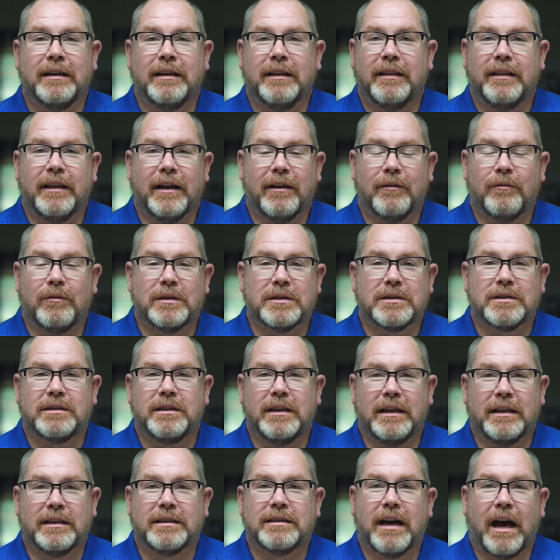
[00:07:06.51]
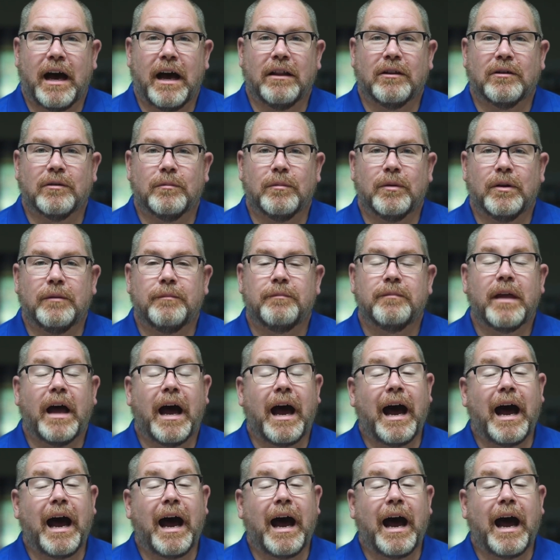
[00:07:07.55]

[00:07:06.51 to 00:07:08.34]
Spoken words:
that was intolerable.